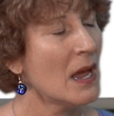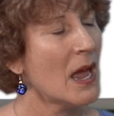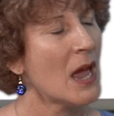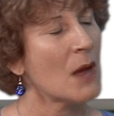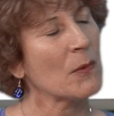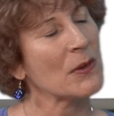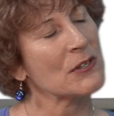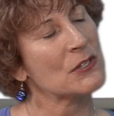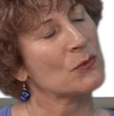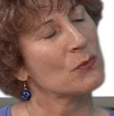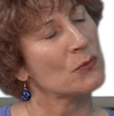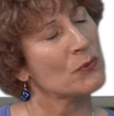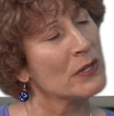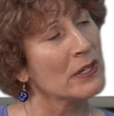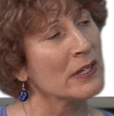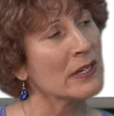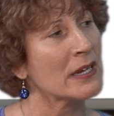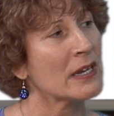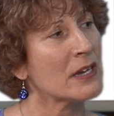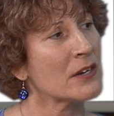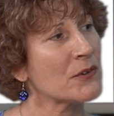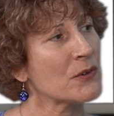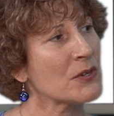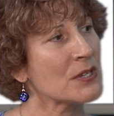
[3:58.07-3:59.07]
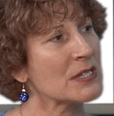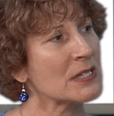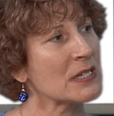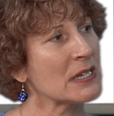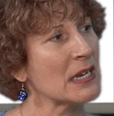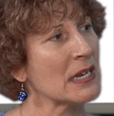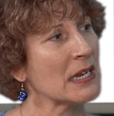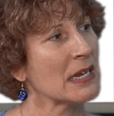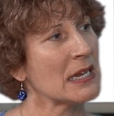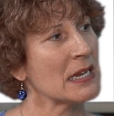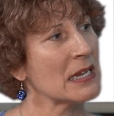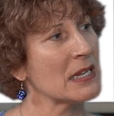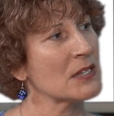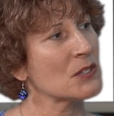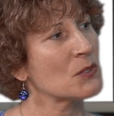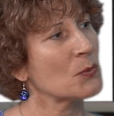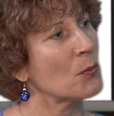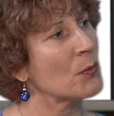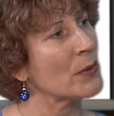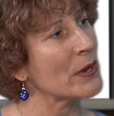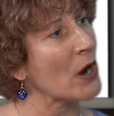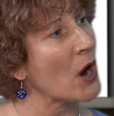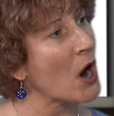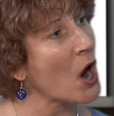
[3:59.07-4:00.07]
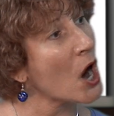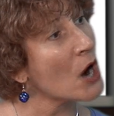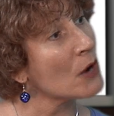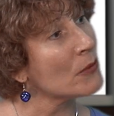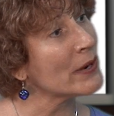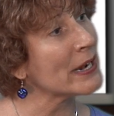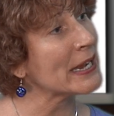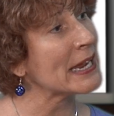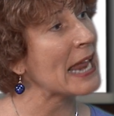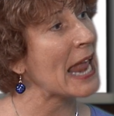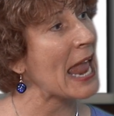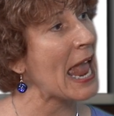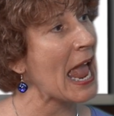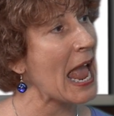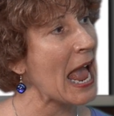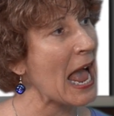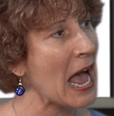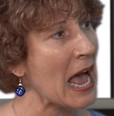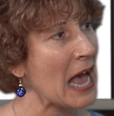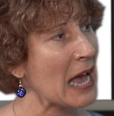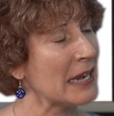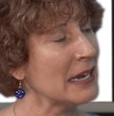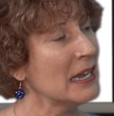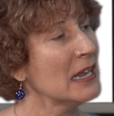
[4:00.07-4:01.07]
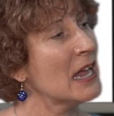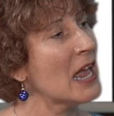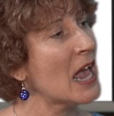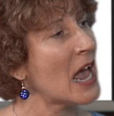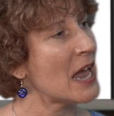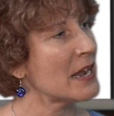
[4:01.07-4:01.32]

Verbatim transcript: And what's really interesting is we already had